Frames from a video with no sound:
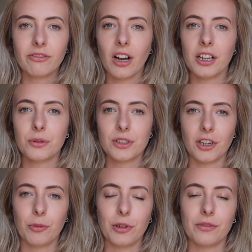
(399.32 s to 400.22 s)
final
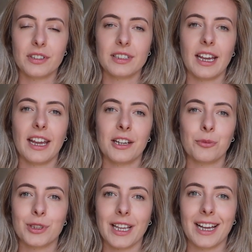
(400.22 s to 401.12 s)
stop of the day
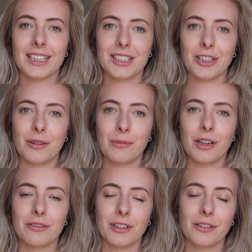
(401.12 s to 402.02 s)
was at some
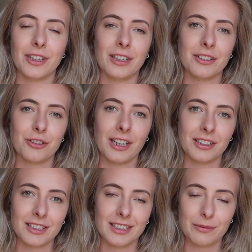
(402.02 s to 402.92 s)
of the Sri
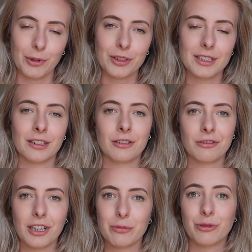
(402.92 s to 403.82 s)
Lanka's most
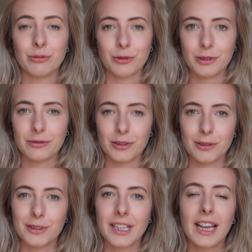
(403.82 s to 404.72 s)
incredible
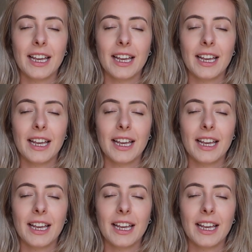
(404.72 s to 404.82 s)
waterfalls,